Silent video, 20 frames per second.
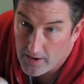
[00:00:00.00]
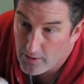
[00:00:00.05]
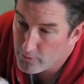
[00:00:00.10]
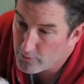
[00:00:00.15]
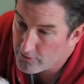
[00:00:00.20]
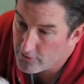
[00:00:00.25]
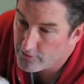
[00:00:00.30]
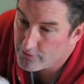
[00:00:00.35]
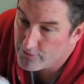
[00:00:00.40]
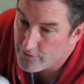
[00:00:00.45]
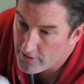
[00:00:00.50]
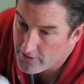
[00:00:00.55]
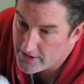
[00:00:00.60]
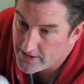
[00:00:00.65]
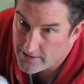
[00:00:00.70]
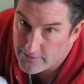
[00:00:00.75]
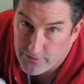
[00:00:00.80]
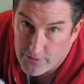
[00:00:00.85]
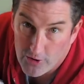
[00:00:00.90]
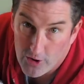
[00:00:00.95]
It was very
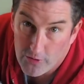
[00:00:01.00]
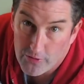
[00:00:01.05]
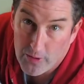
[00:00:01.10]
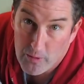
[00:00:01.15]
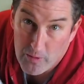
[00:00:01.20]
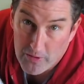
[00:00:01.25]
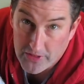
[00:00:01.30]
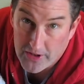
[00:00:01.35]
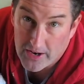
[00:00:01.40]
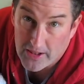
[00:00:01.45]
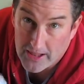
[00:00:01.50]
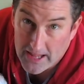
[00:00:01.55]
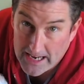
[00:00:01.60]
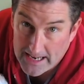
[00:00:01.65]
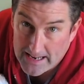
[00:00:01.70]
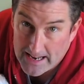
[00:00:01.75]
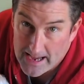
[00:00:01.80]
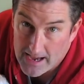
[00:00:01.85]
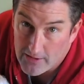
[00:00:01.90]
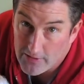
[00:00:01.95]
difficult. They wanted to
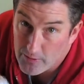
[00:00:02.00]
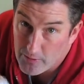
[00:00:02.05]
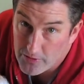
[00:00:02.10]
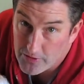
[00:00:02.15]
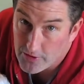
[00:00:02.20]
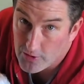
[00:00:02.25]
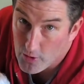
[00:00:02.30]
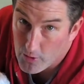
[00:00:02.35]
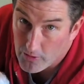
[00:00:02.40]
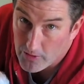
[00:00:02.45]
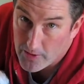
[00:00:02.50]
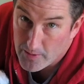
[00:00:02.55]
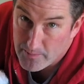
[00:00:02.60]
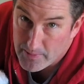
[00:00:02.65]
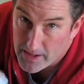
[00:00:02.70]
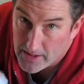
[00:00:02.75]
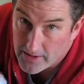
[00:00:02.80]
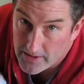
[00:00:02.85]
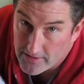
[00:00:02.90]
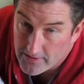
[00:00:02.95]
lay down, they wanted to go on their
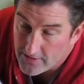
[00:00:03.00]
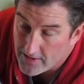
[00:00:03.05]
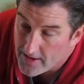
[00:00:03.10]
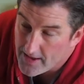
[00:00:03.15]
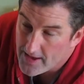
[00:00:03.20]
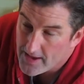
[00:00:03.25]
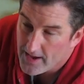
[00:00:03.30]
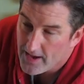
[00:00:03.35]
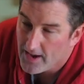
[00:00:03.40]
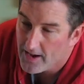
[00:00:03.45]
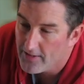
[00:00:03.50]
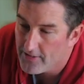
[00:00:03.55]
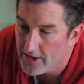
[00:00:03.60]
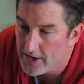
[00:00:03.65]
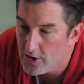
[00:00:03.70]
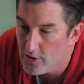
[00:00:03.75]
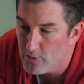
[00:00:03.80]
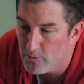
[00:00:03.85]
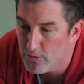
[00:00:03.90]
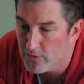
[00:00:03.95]
bellies.
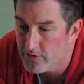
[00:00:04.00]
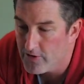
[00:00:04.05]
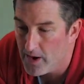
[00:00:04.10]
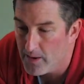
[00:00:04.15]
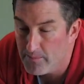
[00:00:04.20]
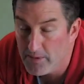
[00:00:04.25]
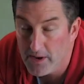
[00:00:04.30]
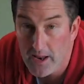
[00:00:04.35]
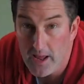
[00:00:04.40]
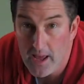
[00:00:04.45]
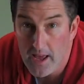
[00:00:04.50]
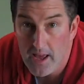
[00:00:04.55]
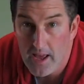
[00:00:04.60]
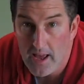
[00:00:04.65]
They knew it was coming.